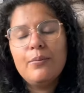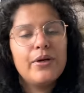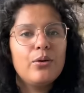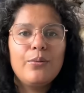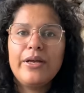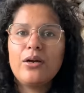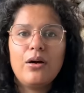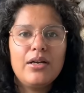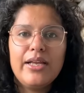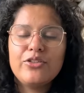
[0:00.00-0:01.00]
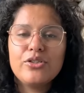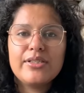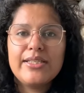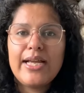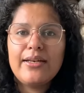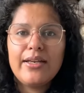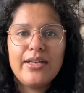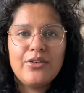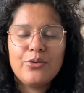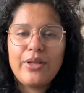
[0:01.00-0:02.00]
But oh my god, like, just
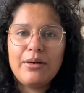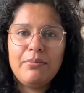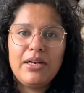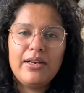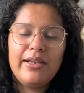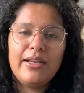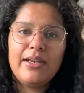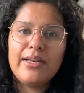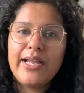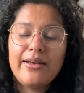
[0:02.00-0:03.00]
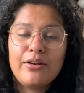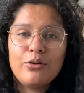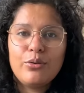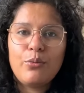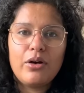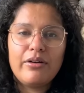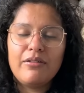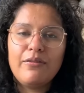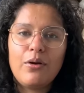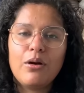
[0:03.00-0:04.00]
getting into that building and getting to the
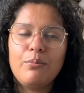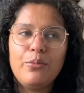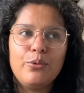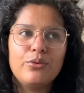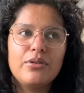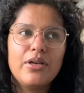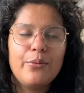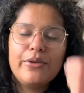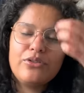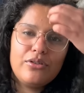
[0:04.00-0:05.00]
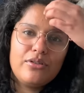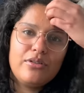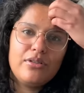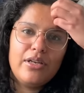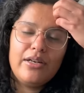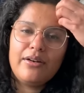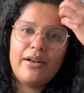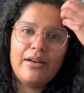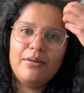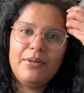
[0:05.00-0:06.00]
Wandering Flock booth, it was just
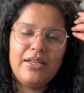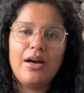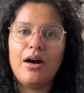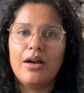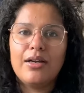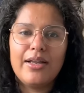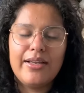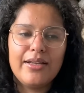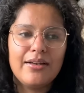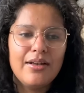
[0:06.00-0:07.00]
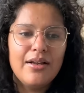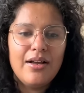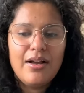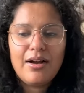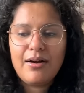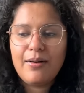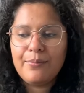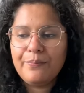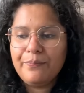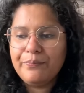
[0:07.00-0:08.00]
incredibly hard. Like, I
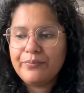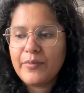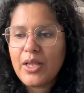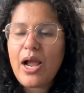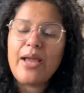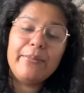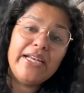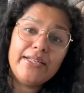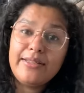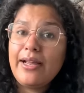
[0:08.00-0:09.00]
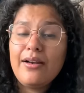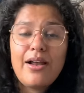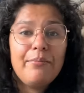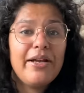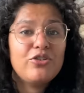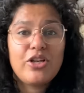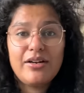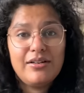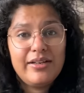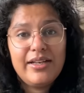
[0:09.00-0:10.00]
made it there. I met
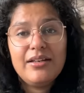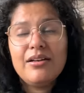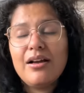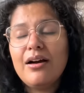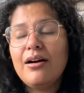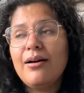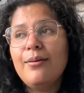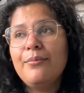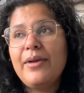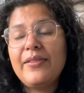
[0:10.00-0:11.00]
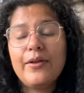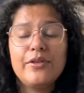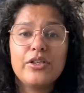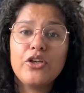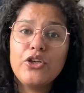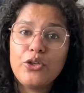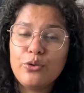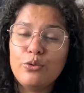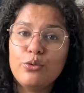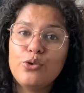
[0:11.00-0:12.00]
Geraldine, and there was a
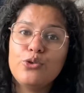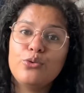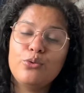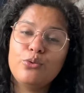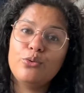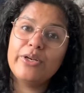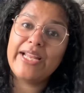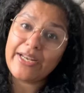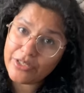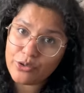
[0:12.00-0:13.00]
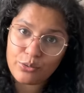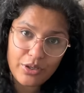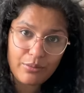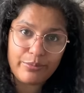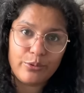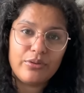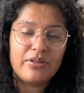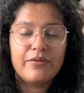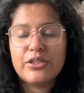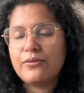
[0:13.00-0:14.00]
queue to get into her
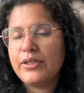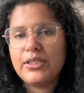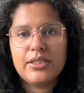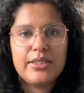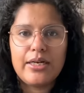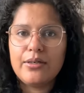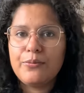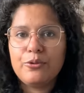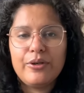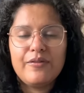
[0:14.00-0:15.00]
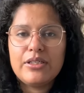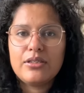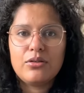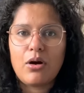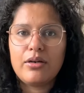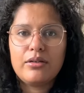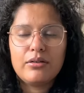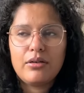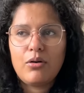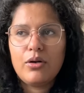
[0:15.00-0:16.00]
booth, which we didn't end up doing. We did not.
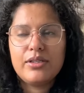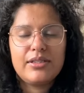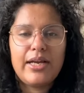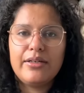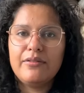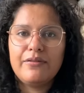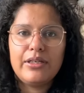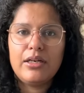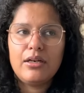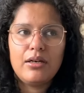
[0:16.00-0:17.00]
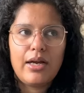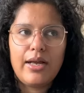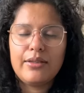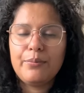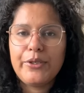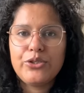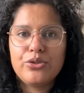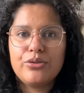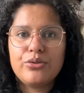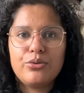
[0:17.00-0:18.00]
Honestly, I didn't feel I had the
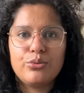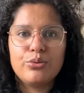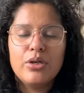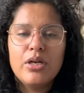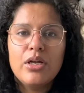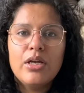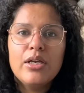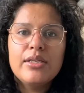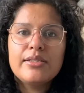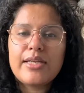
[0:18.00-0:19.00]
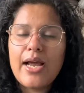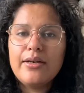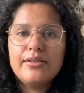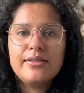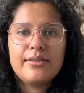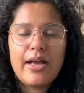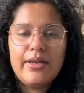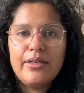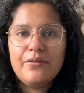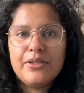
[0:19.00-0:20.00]
patience to stand
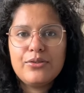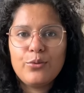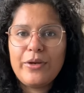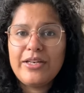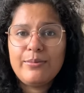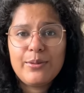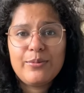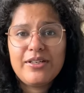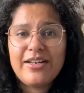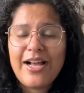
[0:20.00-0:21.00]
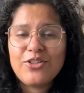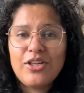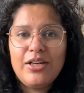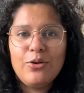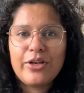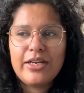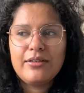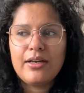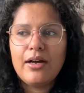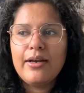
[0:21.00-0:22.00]
inside with so many people and actually look
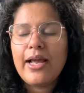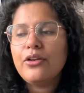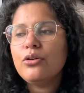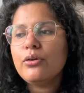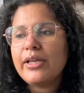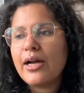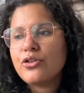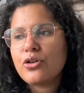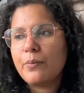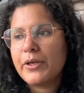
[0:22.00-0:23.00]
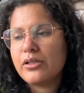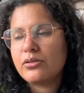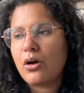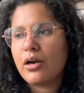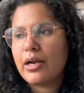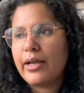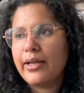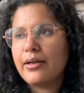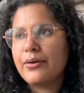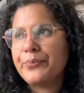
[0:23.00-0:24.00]
at yarn. And you know, yarn shopping is not like